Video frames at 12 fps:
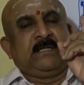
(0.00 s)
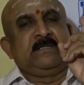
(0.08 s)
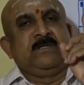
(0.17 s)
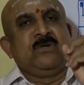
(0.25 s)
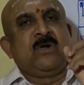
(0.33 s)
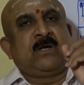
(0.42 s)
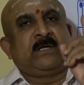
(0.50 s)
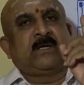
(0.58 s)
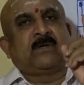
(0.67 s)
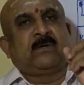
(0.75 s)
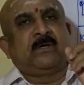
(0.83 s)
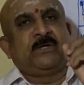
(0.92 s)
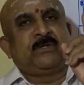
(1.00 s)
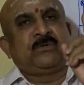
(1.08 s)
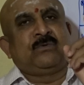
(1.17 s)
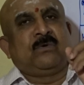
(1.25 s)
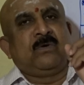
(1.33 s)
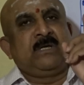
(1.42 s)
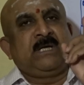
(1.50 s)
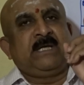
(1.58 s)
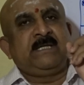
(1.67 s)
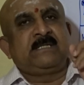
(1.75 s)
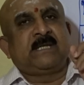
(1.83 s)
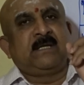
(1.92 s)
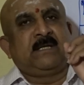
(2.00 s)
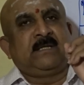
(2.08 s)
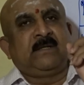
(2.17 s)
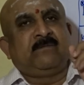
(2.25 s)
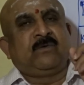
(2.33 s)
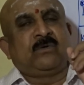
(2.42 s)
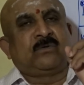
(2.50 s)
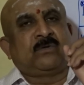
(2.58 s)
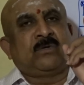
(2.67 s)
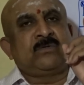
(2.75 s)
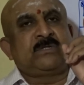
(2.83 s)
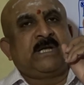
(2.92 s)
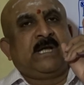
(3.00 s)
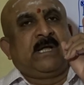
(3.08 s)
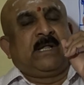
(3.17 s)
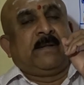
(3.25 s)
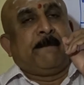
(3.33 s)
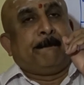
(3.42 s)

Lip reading: is not according to only Sun in the fourth house.